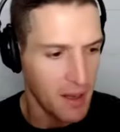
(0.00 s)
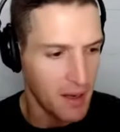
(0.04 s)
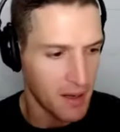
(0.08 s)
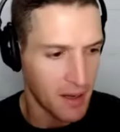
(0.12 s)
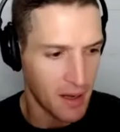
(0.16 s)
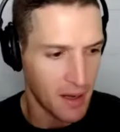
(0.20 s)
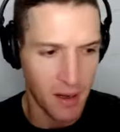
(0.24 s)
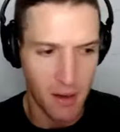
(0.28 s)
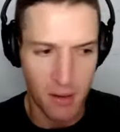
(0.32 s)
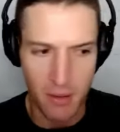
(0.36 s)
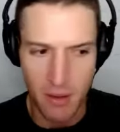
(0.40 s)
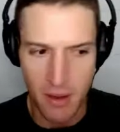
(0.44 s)
you
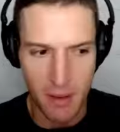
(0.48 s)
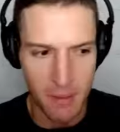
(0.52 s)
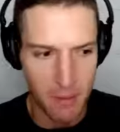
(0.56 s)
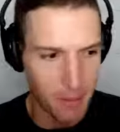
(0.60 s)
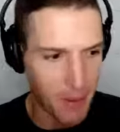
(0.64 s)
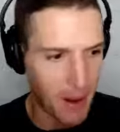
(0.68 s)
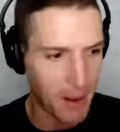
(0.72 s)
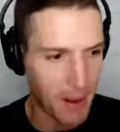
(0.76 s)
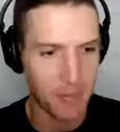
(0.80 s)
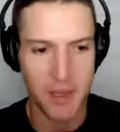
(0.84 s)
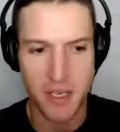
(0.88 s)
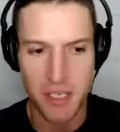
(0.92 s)
know,
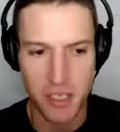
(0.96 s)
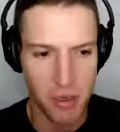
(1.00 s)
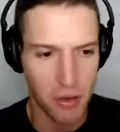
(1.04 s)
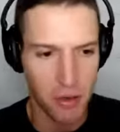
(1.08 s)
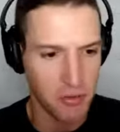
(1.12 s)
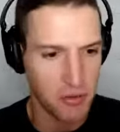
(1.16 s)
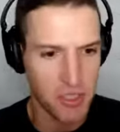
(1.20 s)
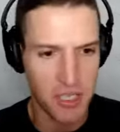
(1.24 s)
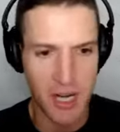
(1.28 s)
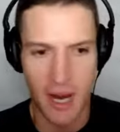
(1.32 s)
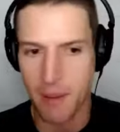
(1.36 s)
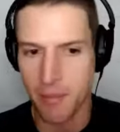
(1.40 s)
population
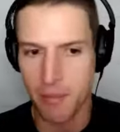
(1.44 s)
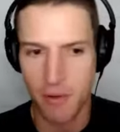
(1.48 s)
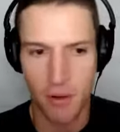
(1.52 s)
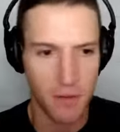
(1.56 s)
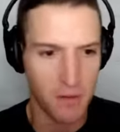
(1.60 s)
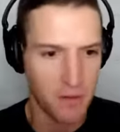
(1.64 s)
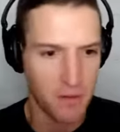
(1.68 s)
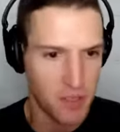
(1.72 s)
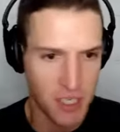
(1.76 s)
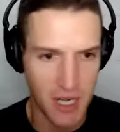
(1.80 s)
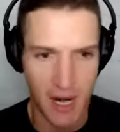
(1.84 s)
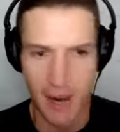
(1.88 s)
growth, job
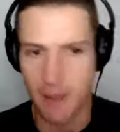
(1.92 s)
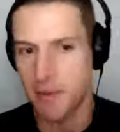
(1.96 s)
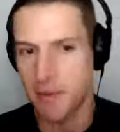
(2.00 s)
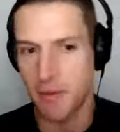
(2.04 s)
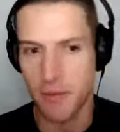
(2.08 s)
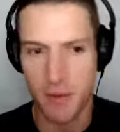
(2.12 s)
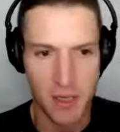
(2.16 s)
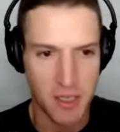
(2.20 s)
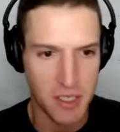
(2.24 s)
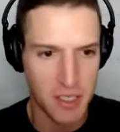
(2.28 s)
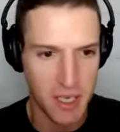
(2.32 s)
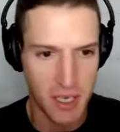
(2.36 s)
growth, job
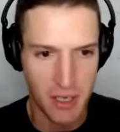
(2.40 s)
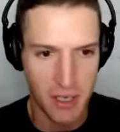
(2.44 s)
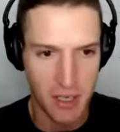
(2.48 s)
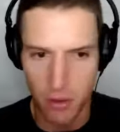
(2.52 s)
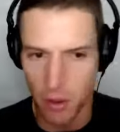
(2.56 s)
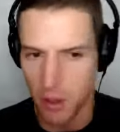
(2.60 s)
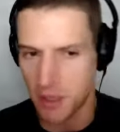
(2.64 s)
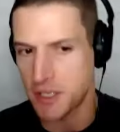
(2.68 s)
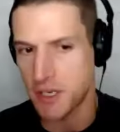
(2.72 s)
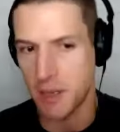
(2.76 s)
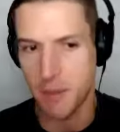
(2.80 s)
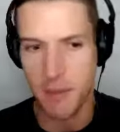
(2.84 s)
diversity,
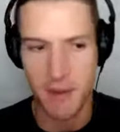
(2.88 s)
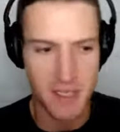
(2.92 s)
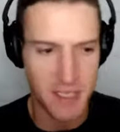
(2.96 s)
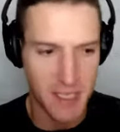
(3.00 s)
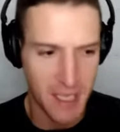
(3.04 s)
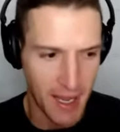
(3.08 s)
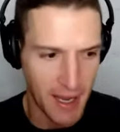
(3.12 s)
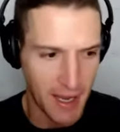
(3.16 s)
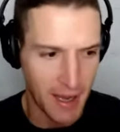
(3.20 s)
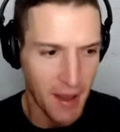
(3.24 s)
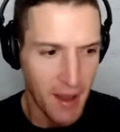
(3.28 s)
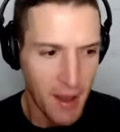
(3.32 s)
large
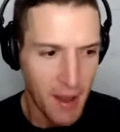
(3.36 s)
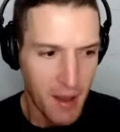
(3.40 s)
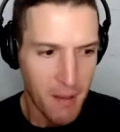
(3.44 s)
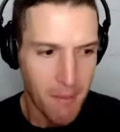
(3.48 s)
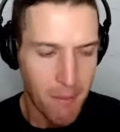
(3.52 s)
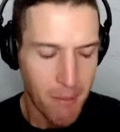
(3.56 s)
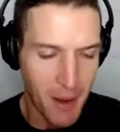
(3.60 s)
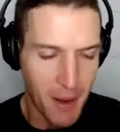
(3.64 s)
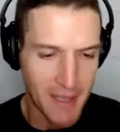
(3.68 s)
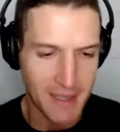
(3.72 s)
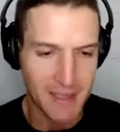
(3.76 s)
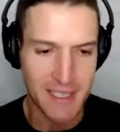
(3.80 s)
MSA,
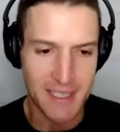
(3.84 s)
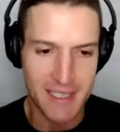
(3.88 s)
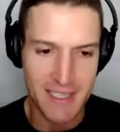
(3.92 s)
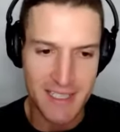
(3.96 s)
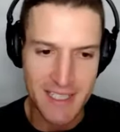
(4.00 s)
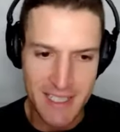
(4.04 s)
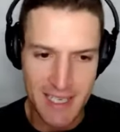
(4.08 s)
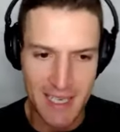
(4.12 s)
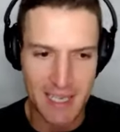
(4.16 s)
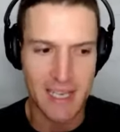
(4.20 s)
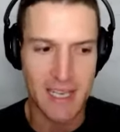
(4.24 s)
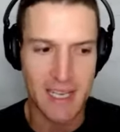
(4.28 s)
but the
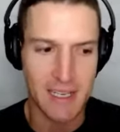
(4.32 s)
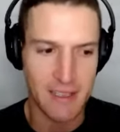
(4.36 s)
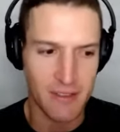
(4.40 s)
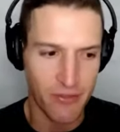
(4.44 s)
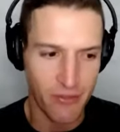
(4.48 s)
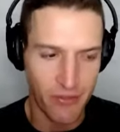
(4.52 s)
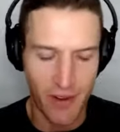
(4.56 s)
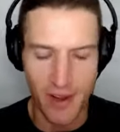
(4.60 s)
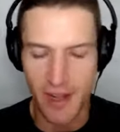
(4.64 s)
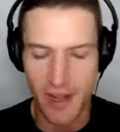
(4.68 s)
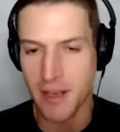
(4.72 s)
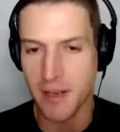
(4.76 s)
city is
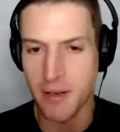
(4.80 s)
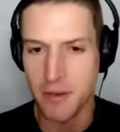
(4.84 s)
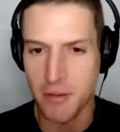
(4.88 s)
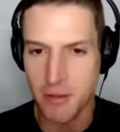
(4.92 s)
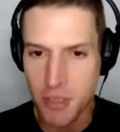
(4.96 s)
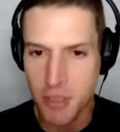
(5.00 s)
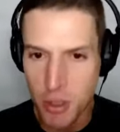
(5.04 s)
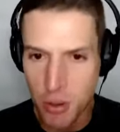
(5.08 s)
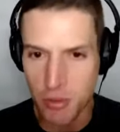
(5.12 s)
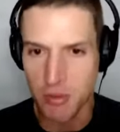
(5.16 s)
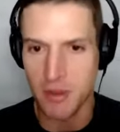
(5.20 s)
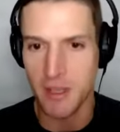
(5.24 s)
fighting you
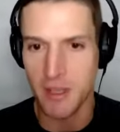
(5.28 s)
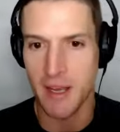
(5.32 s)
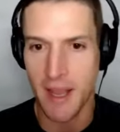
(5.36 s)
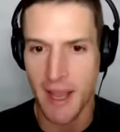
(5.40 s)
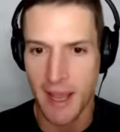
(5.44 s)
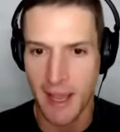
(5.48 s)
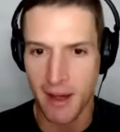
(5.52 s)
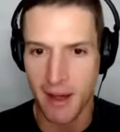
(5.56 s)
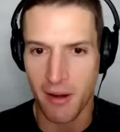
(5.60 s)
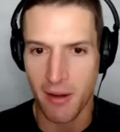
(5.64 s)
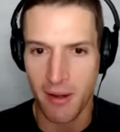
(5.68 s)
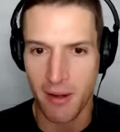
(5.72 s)
tooth and
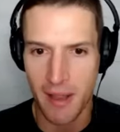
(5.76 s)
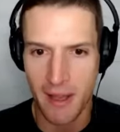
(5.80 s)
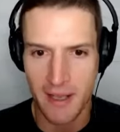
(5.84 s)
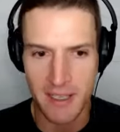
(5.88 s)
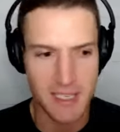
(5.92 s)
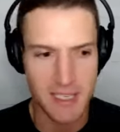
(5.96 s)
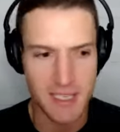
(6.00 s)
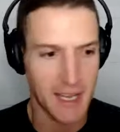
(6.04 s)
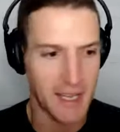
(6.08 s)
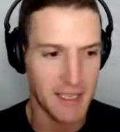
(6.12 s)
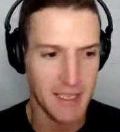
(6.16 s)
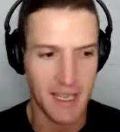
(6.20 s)
nail, and
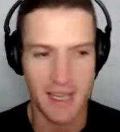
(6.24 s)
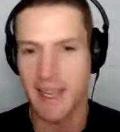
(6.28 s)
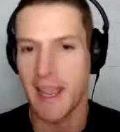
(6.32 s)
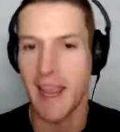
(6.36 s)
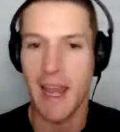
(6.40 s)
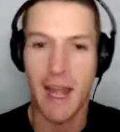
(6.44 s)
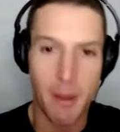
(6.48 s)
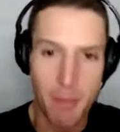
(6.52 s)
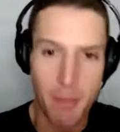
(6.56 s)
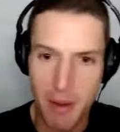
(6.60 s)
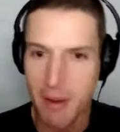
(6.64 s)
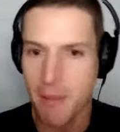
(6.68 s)
say it's like
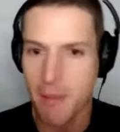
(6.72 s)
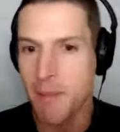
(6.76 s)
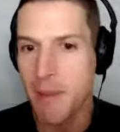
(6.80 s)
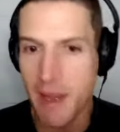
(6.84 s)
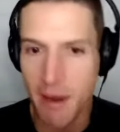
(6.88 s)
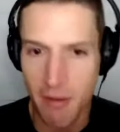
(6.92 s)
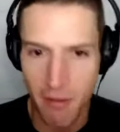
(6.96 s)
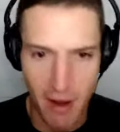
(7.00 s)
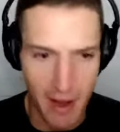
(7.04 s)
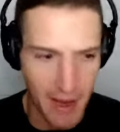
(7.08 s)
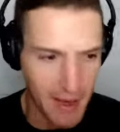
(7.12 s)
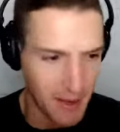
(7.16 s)

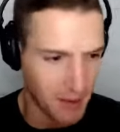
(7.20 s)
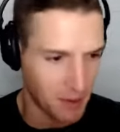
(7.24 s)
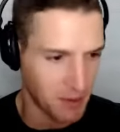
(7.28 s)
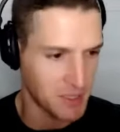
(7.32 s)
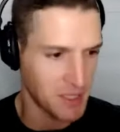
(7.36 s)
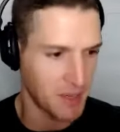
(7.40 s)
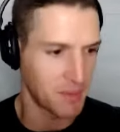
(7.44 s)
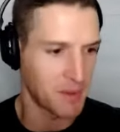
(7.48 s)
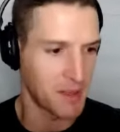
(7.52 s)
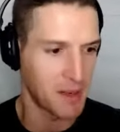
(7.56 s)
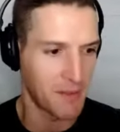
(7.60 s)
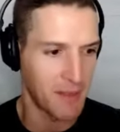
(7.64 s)
Airbnb, right, or
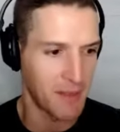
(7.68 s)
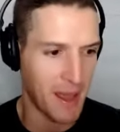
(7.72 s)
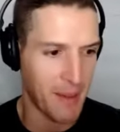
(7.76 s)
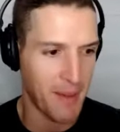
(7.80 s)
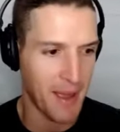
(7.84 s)
something of that.